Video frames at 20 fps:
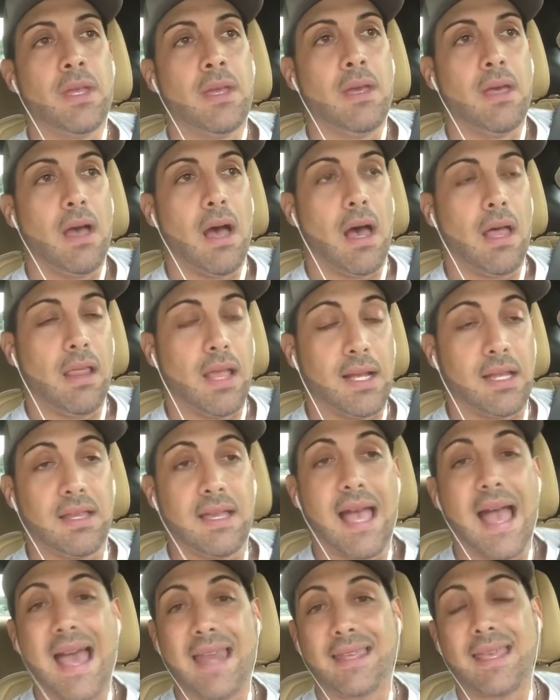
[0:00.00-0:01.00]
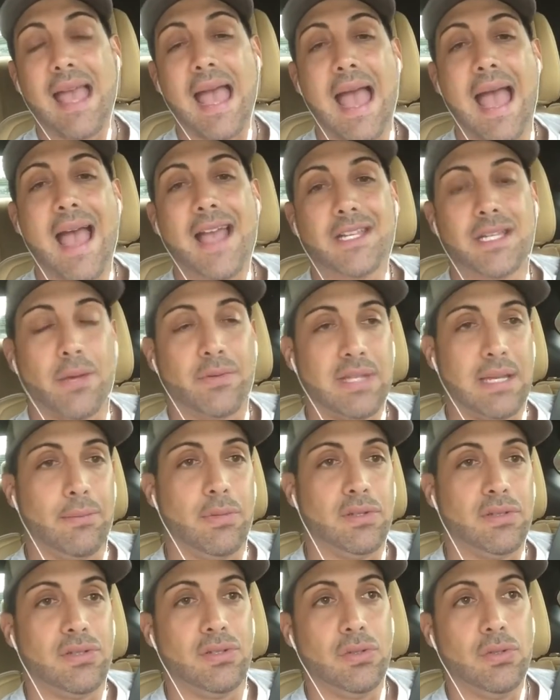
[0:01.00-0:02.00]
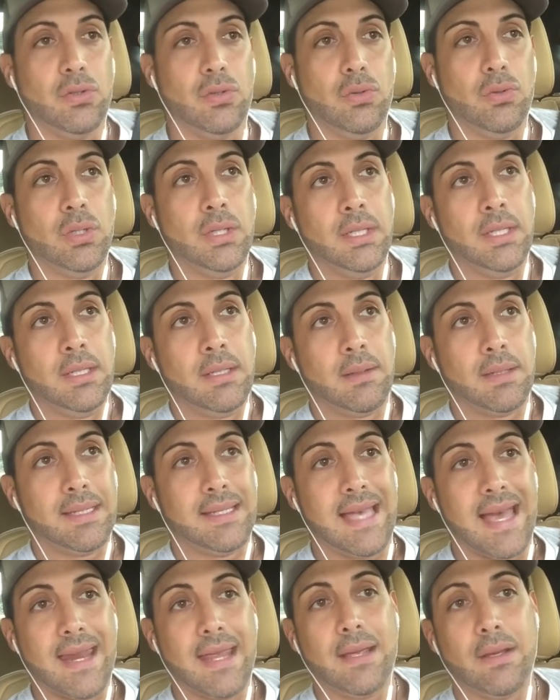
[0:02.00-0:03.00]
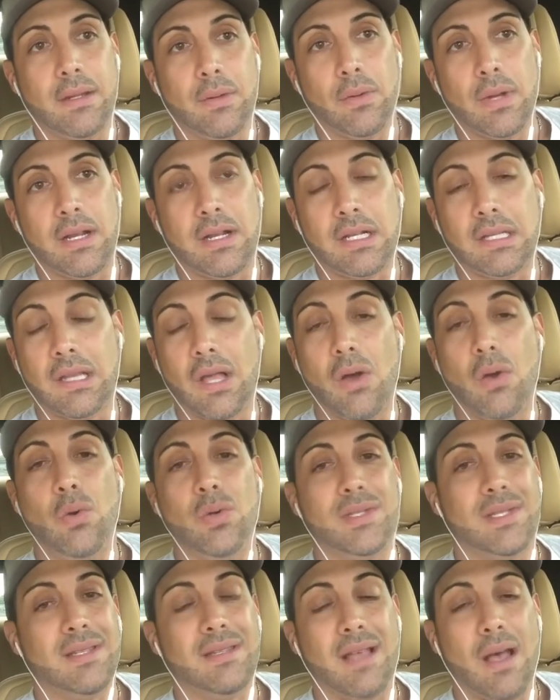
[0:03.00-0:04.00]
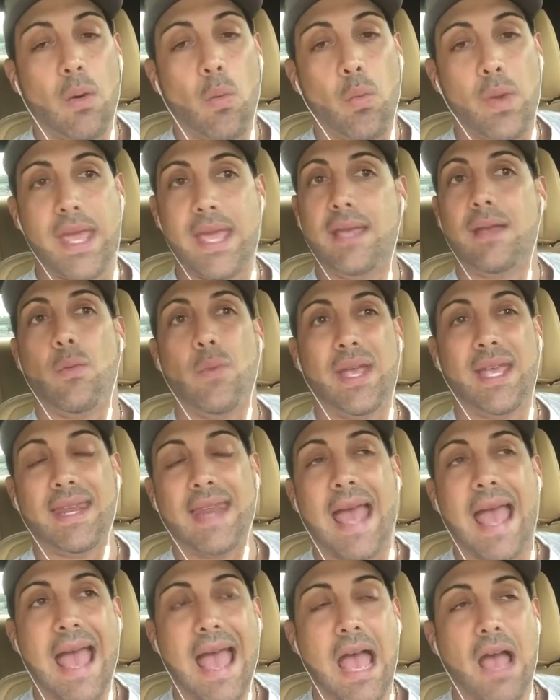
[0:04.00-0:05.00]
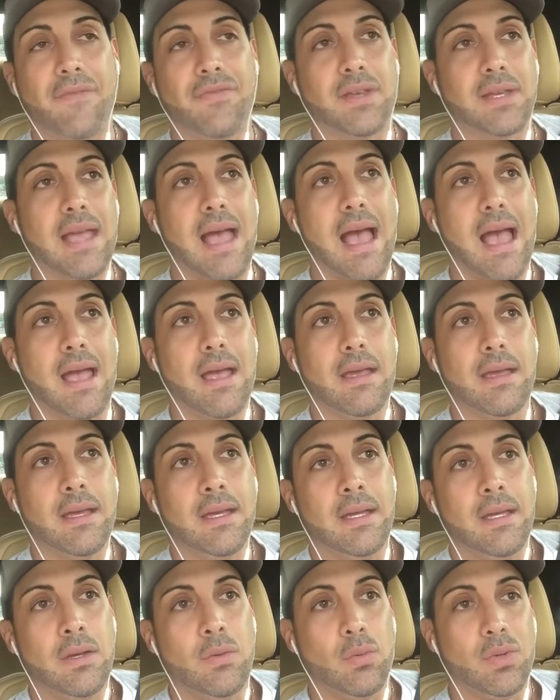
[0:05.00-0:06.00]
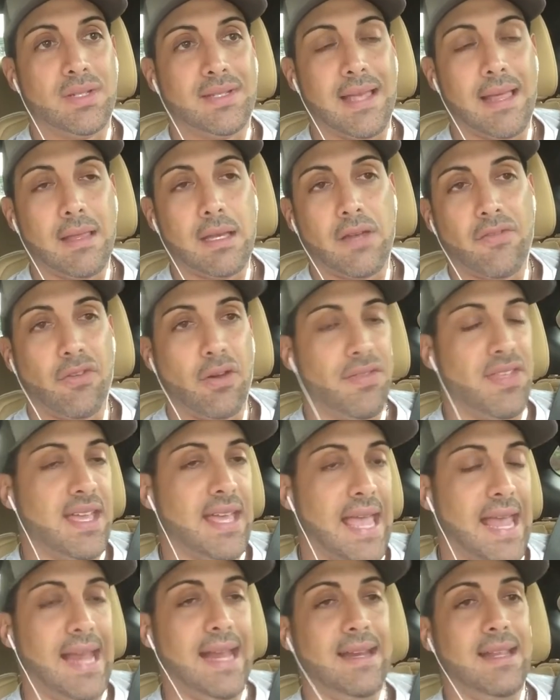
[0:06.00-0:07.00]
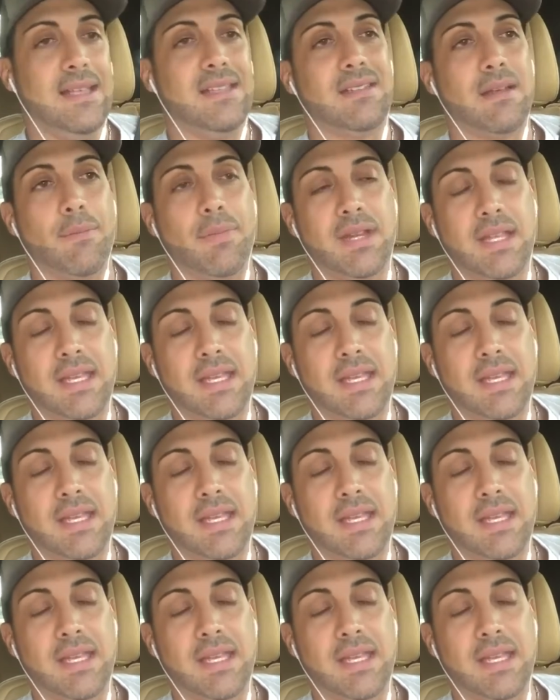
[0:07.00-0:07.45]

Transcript: Luckily, I had cash. I was able to get it and close in a week and a half. The guy was selling it for I think 80. Somebody